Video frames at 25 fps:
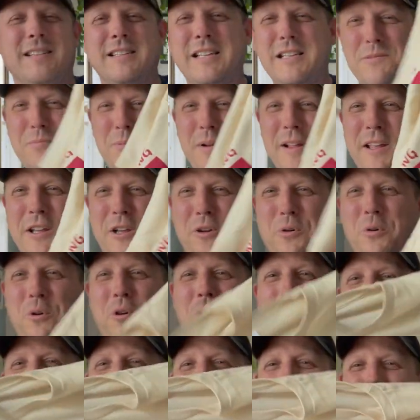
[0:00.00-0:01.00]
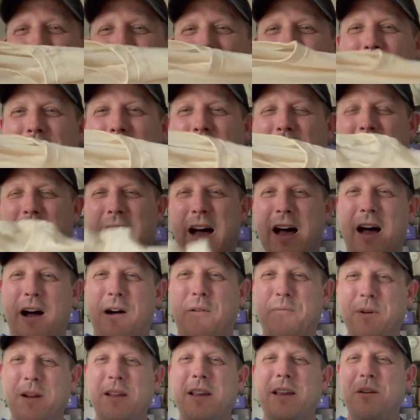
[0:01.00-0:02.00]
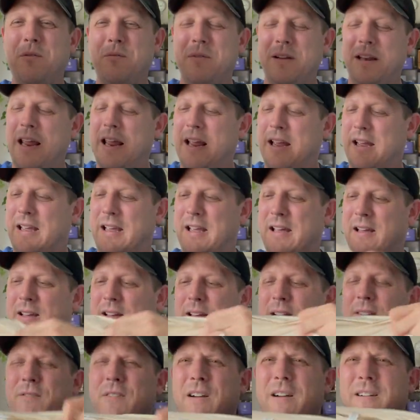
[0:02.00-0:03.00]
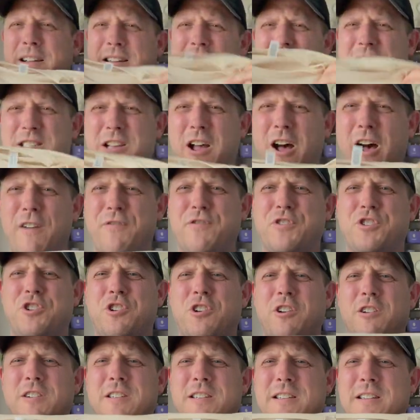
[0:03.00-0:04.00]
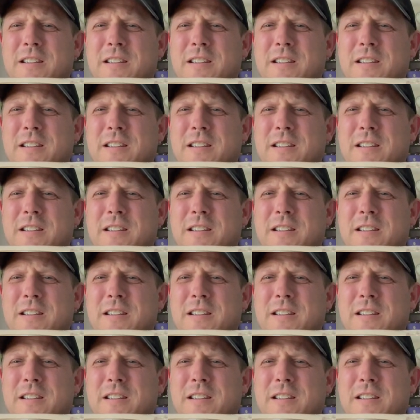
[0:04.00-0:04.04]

This is really cool, a really unique, very soft shirt.